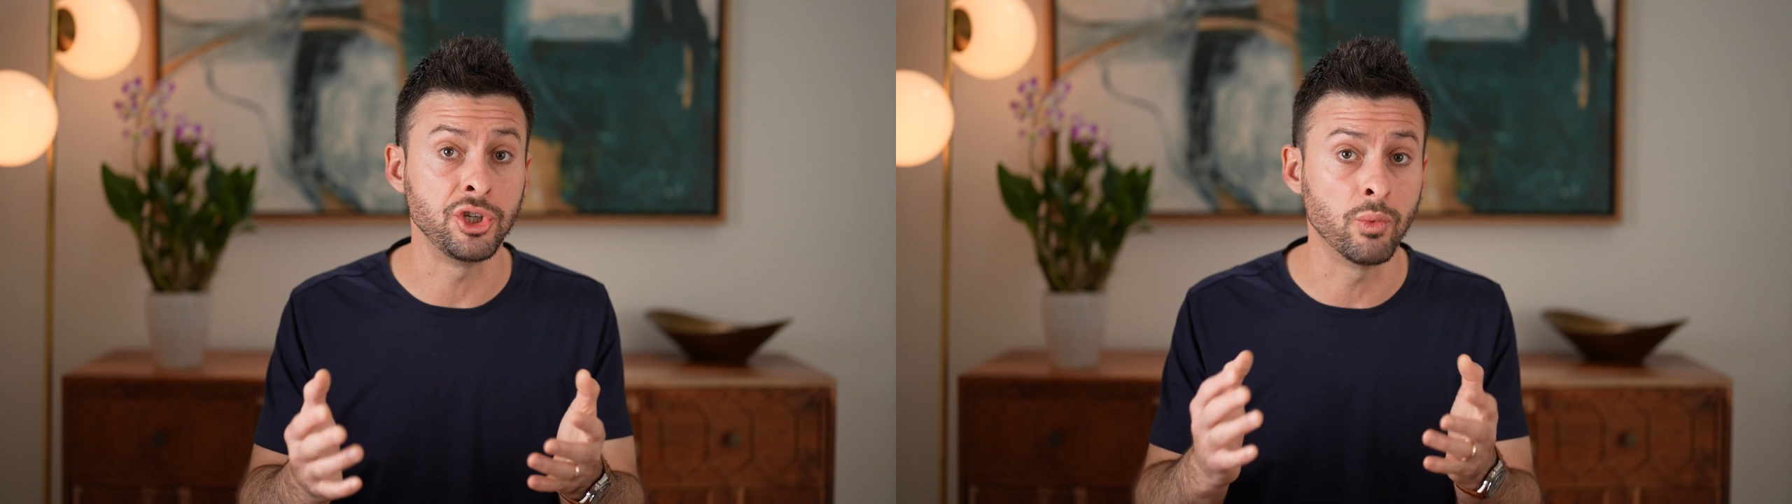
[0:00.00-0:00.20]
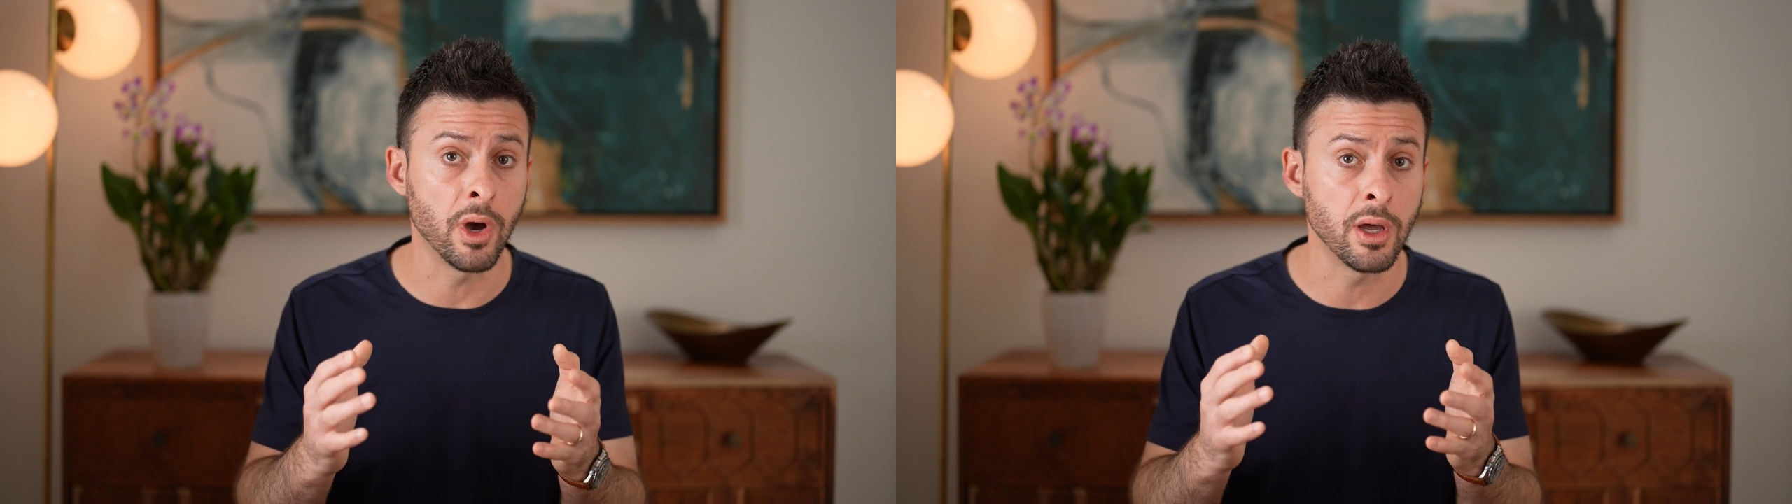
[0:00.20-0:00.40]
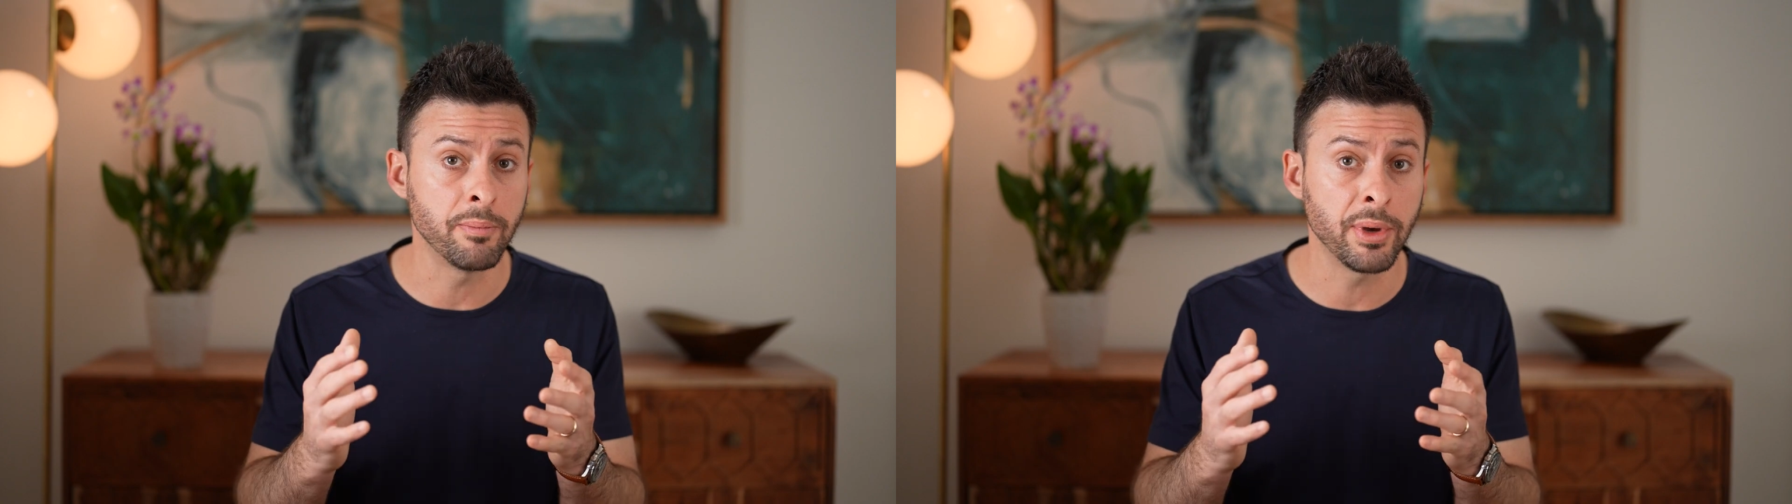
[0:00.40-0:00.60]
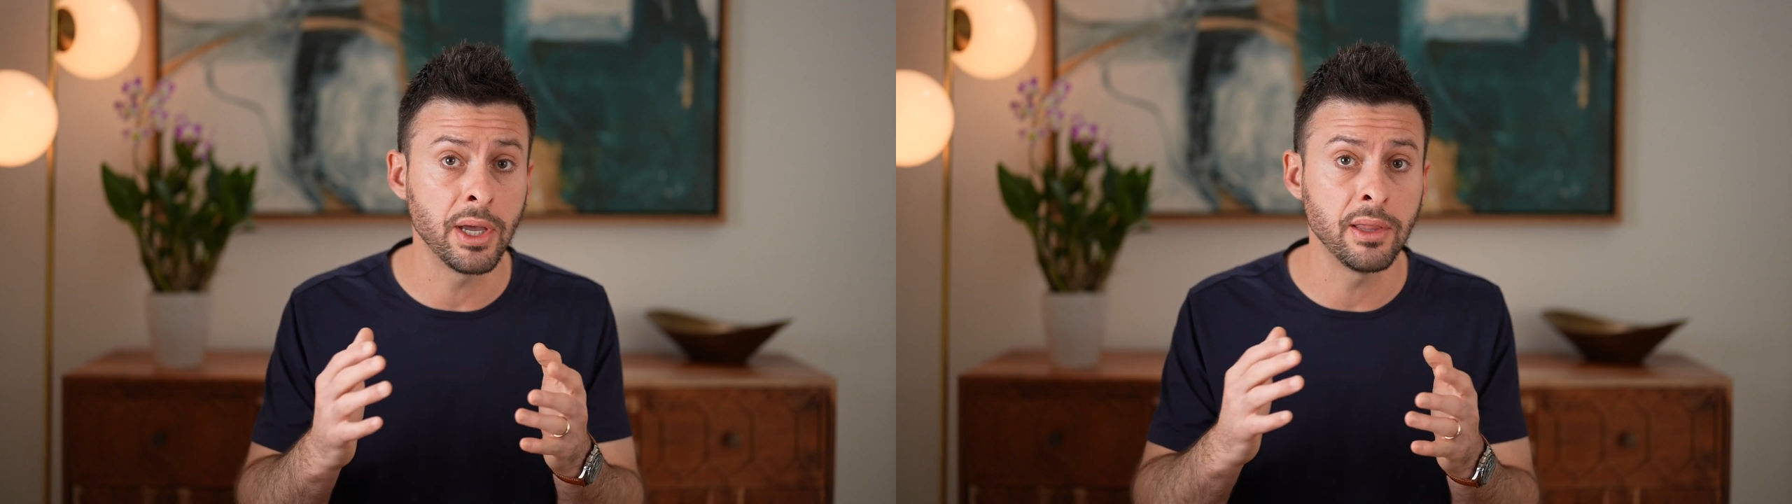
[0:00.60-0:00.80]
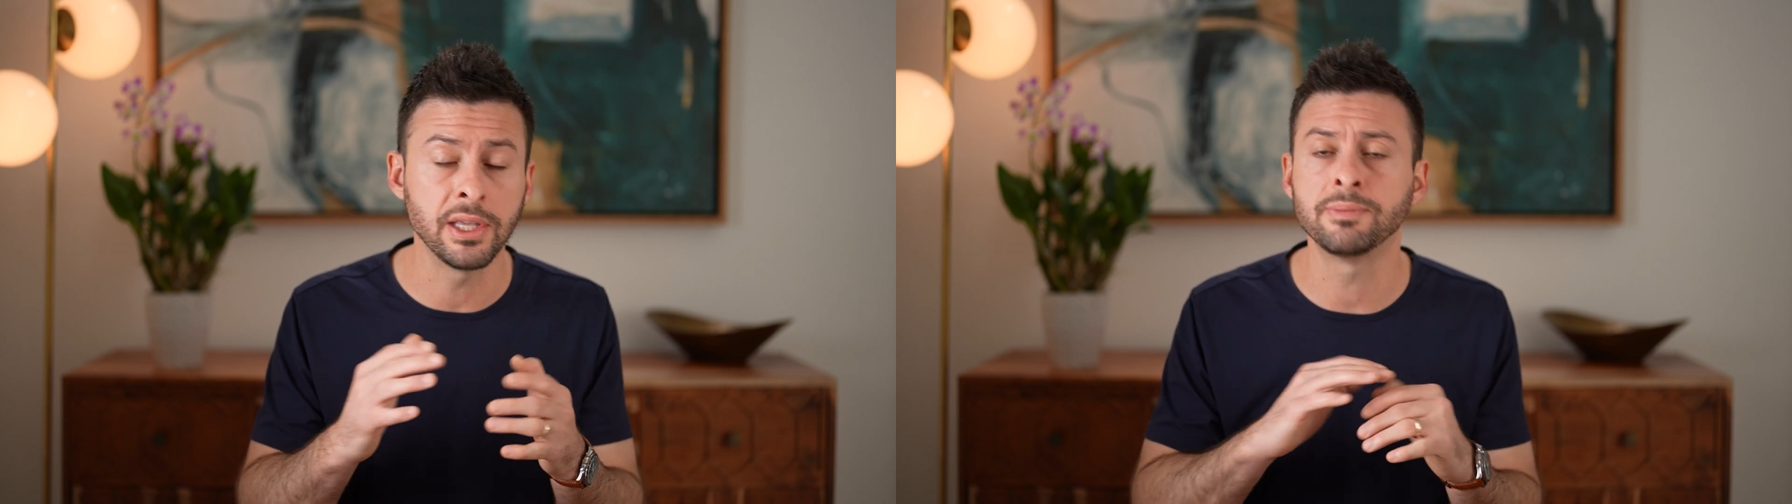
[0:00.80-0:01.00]
you want,
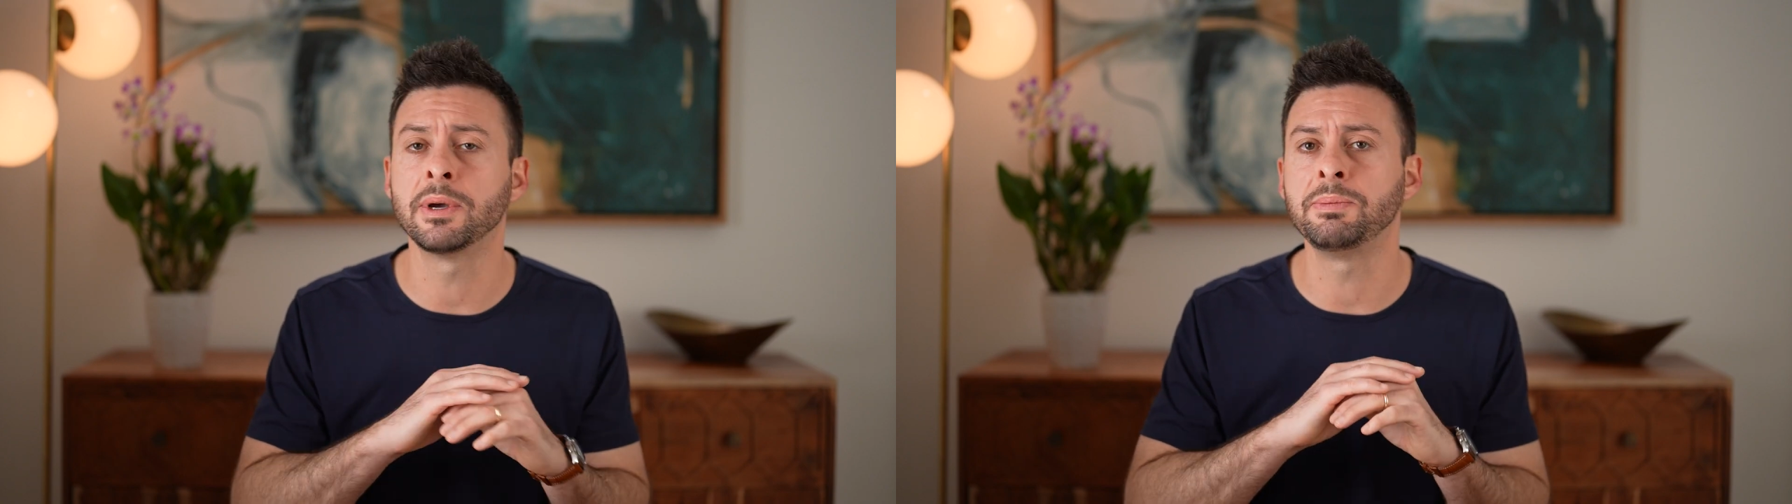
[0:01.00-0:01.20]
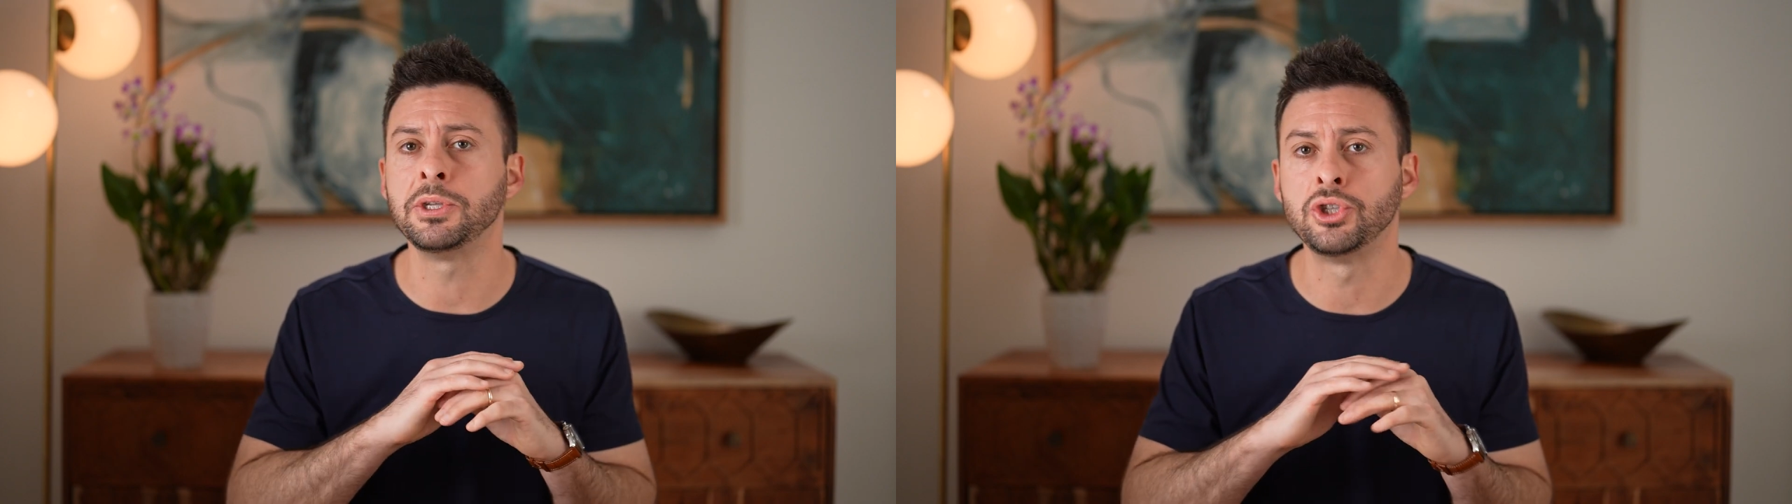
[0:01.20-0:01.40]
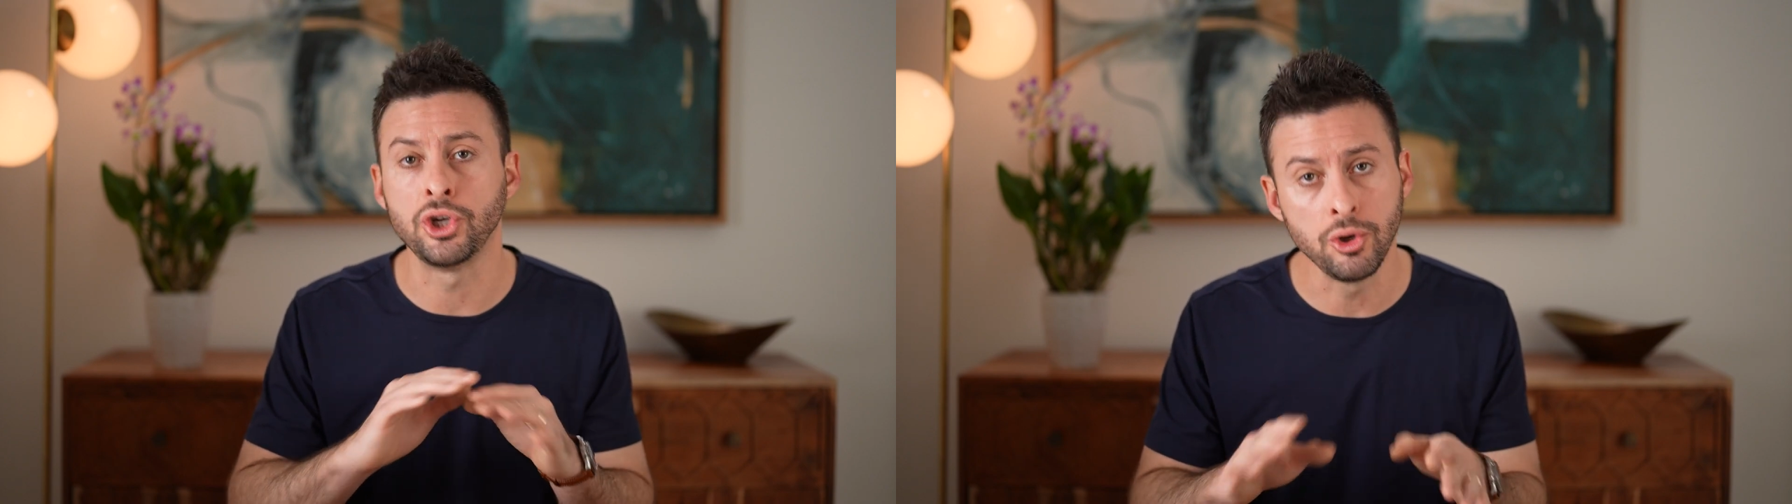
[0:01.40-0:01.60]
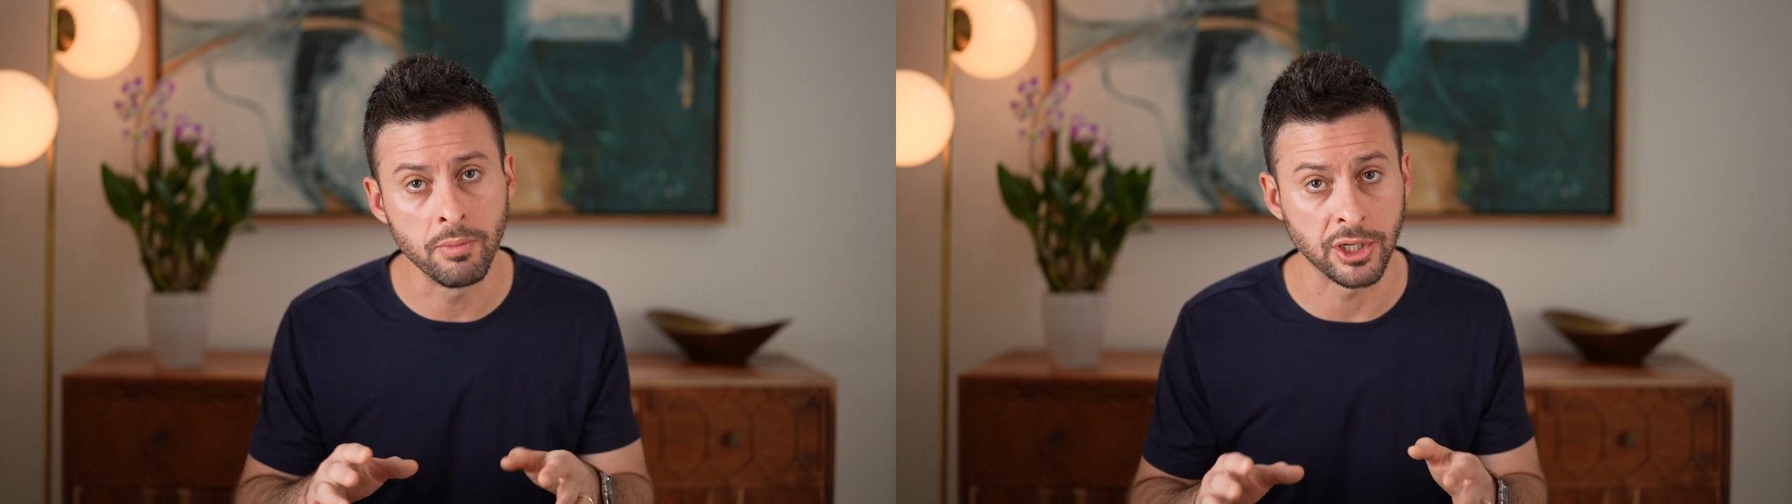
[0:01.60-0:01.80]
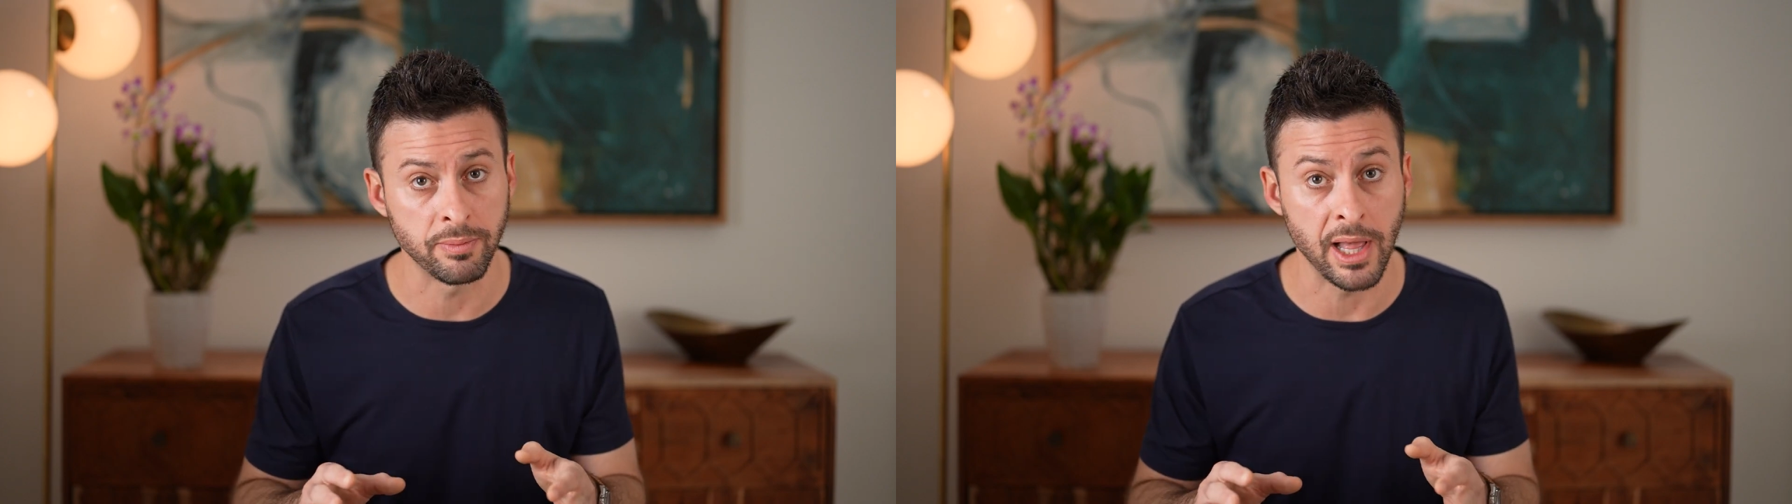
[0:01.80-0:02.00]
but this might be too
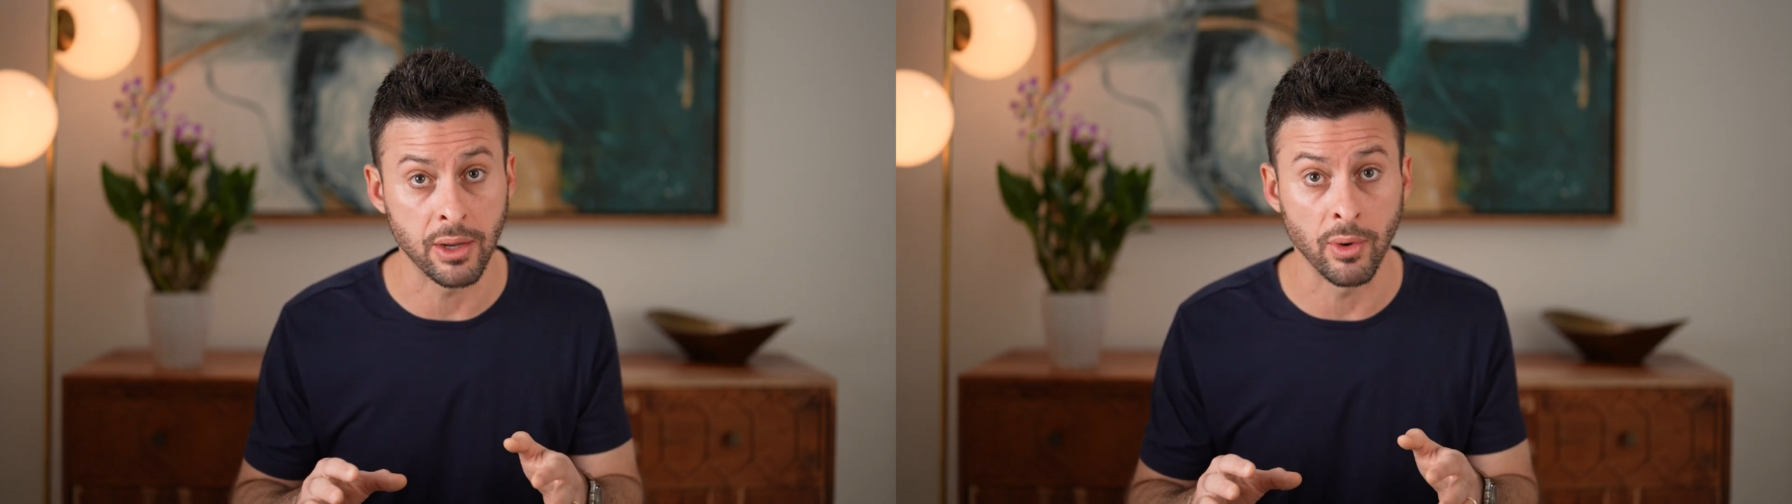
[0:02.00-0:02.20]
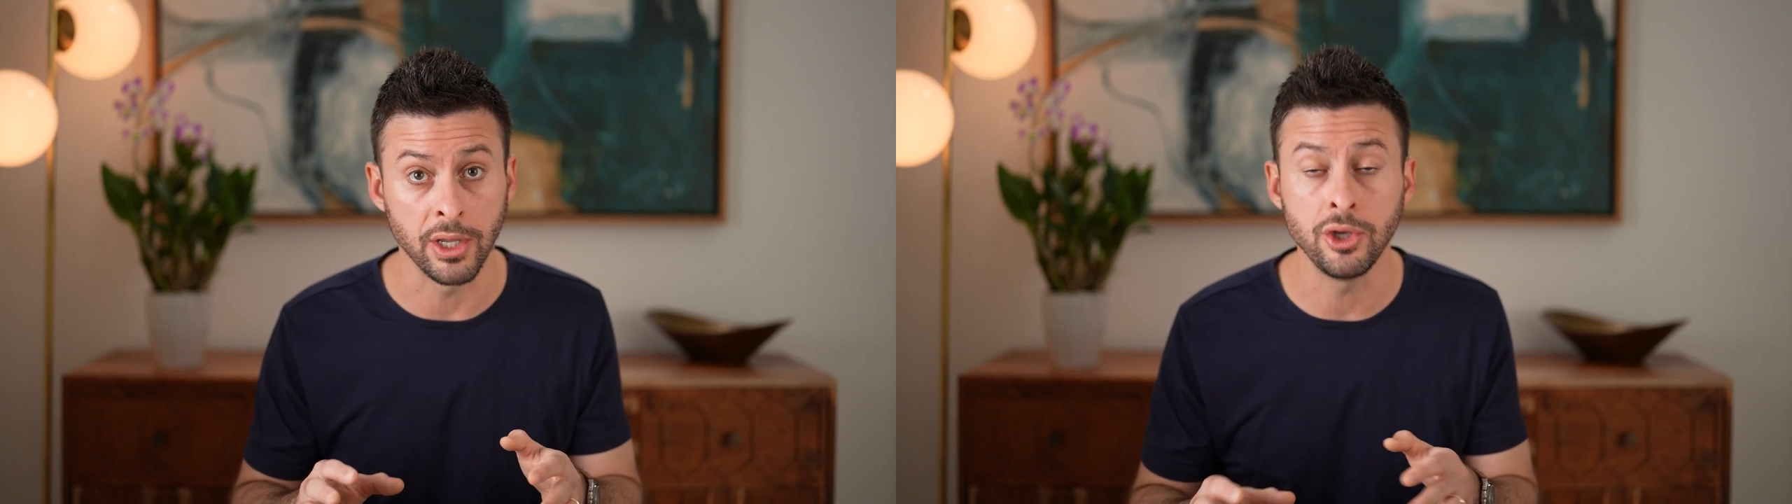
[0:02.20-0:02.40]
much black and white.